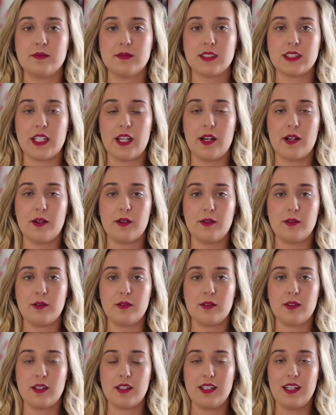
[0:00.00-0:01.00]

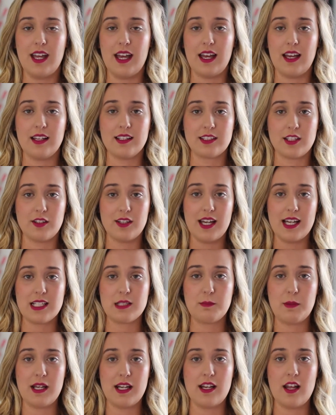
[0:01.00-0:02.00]
So yeah, so
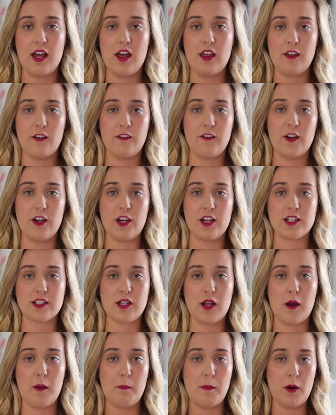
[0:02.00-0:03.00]
that's been the
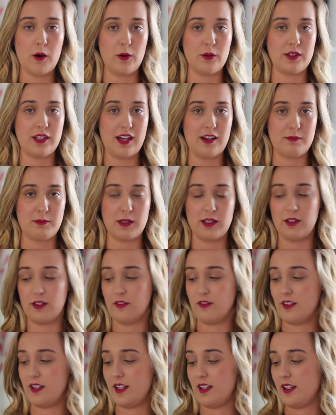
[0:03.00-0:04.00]
first bold that I've been
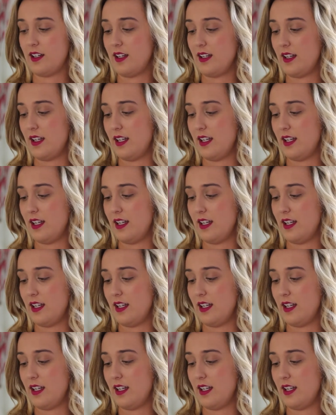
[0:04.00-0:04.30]
loving